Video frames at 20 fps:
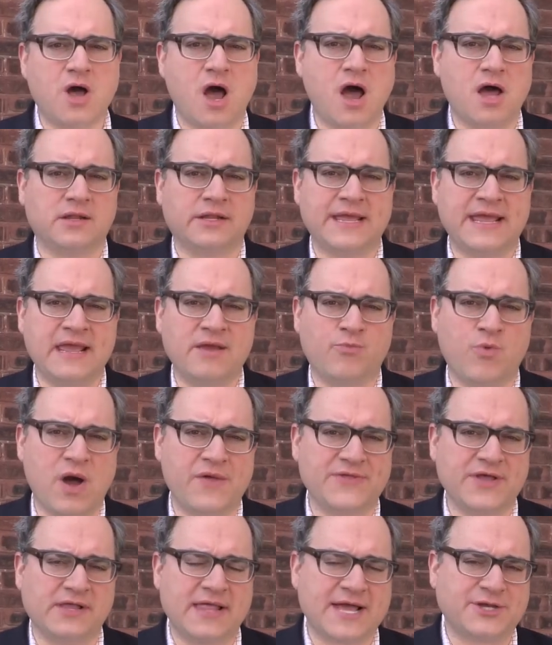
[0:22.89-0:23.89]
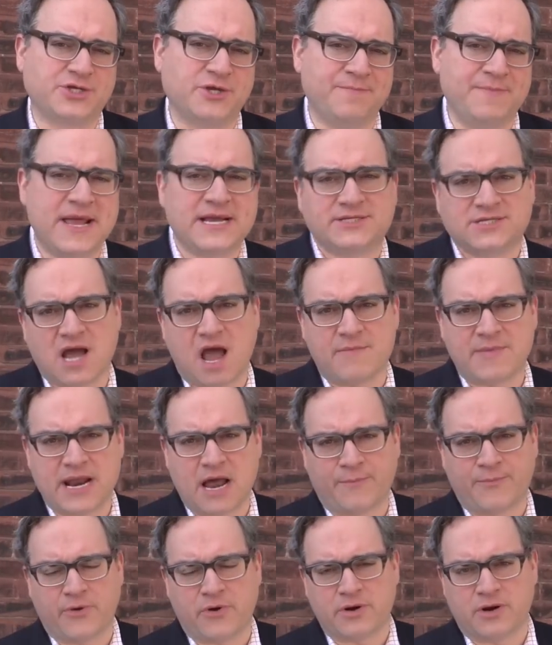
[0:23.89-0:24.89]
Notley won the election big time in
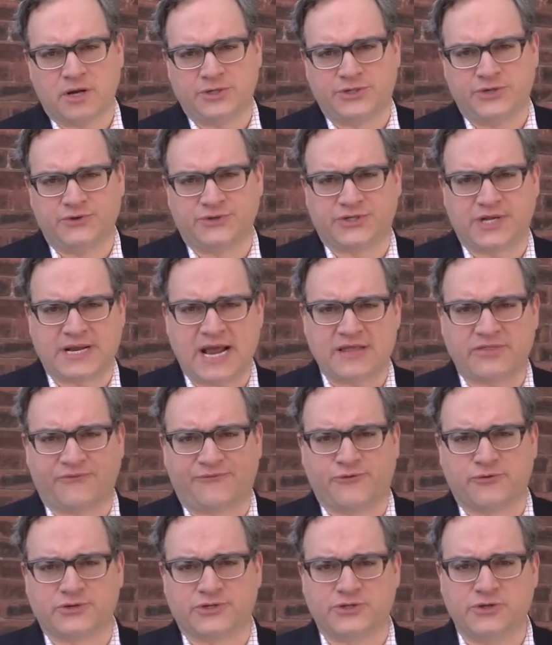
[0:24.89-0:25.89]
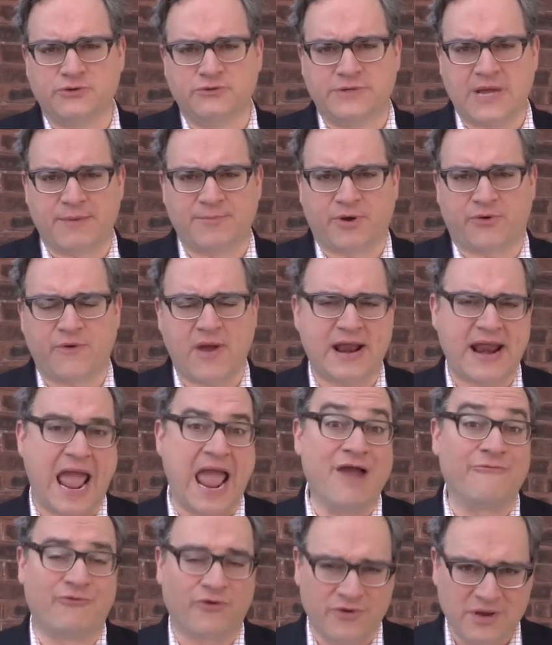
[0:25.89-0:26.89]
Alberta Tuesday night, the first new Democrat
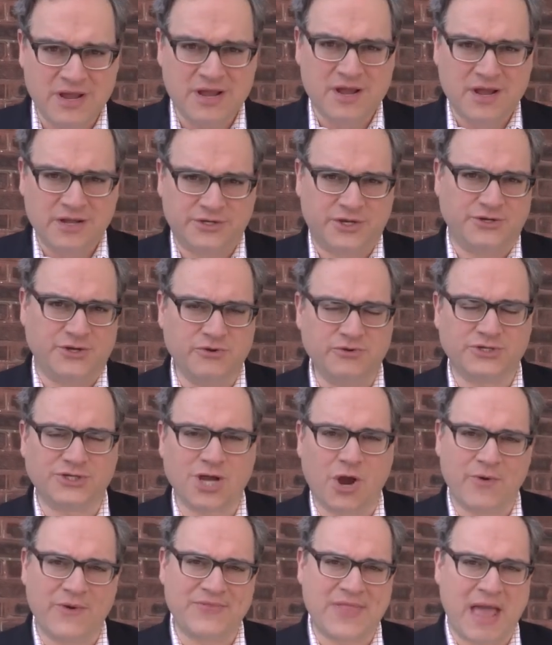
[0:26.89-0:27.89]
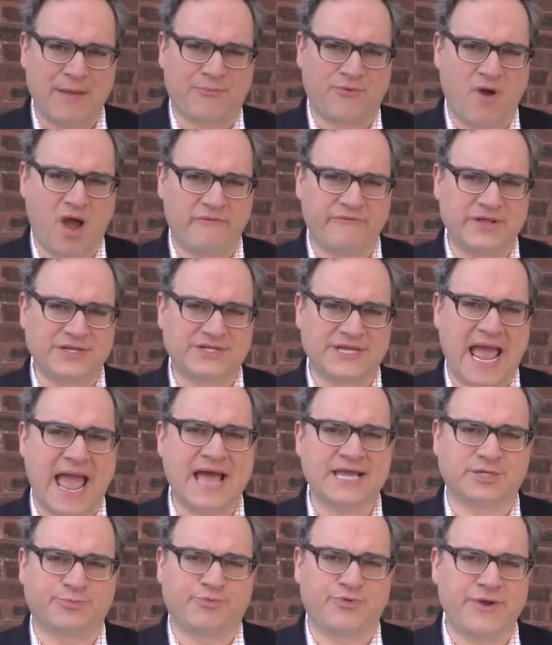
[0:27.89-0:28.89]
ever to do so in that province.
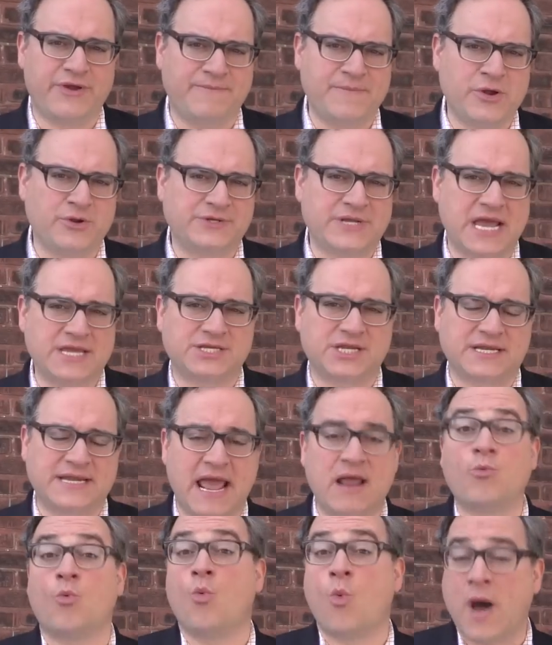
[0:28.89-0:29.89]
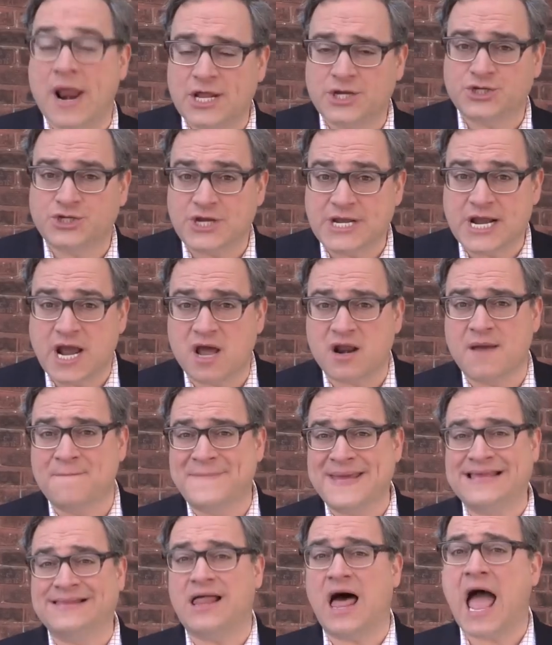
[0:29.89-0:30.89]
As Premier-designate, what is she going to
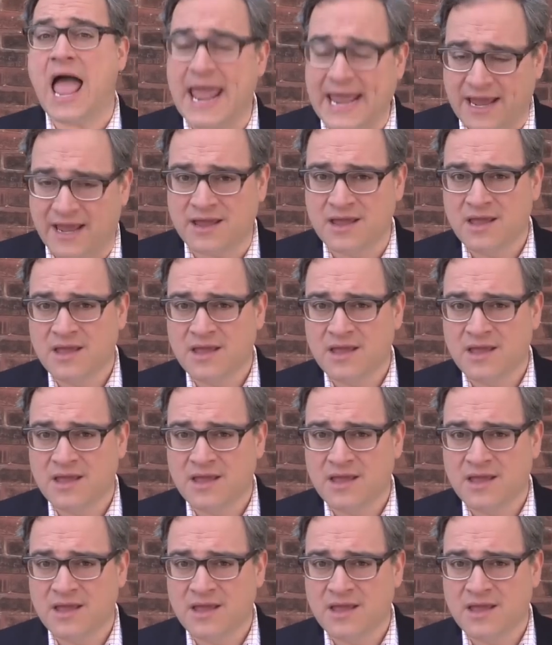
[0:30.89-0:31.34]
be like?